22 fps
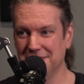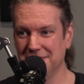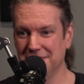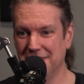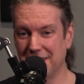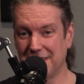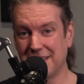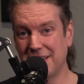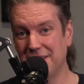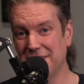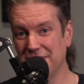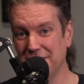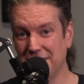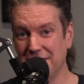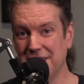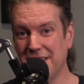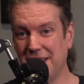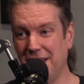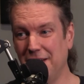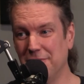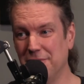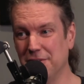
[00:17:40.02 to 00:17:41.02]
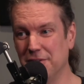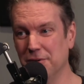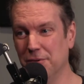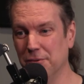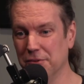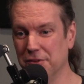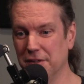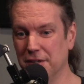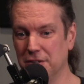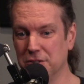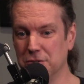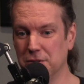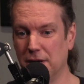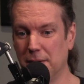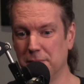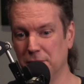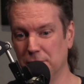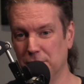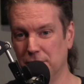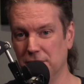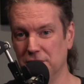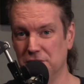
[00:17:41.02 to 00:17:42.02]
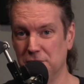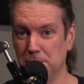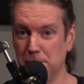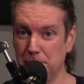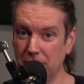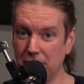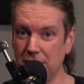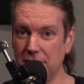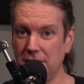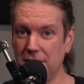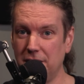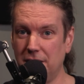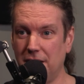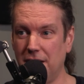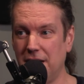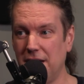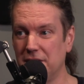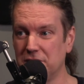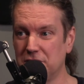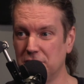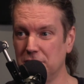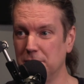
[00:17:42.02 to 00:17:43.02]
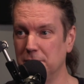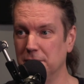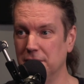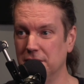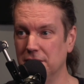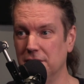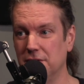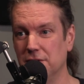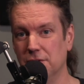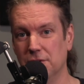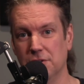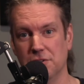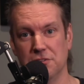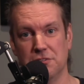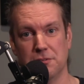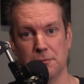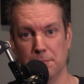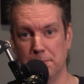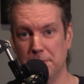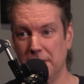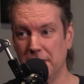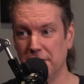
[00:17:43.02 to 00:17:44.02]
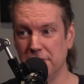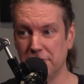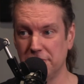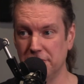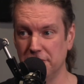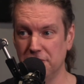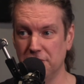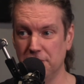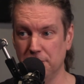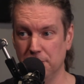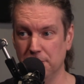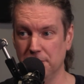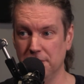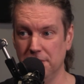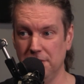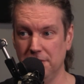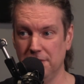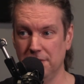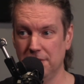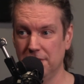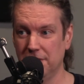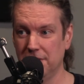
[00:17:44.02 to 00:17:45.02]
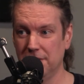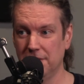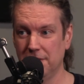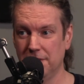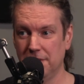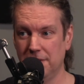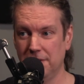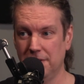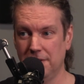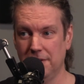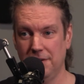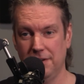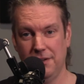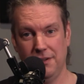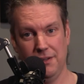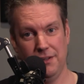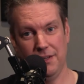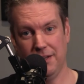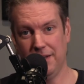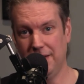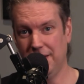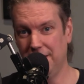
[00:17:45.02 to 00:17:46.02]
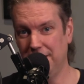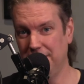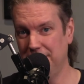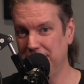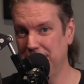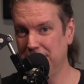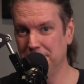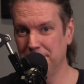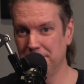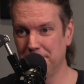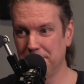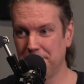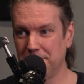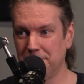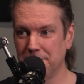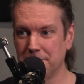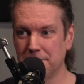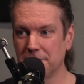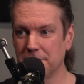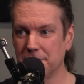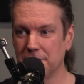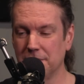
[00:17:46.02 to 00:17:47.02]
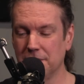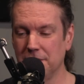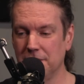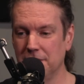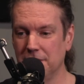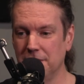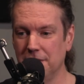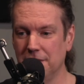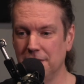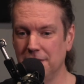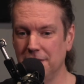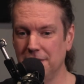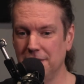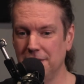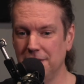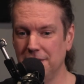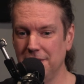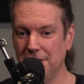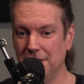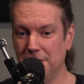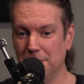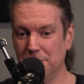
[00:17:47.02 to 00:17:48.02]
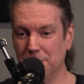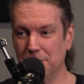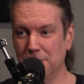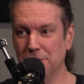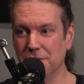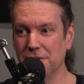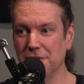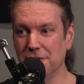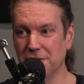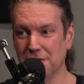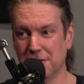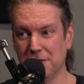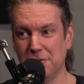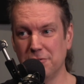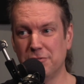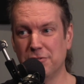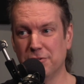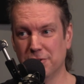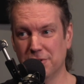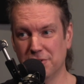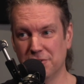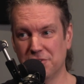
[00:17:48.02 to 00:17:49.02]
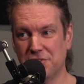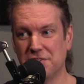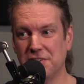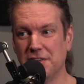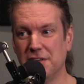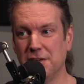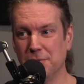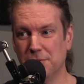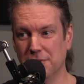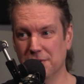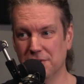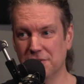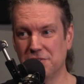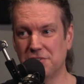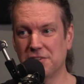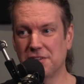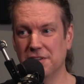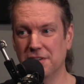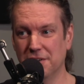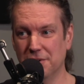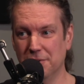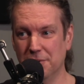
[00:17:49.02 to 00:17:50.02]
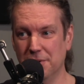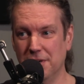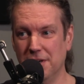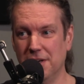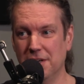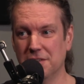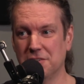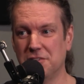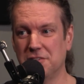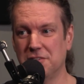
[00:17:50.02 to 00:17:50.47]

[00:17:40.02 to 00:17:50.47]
I kind of like having the whole thing dropped at once, but I have to admit there is some benefit to it. And I'm really looking forward to seeing where it's going to go next.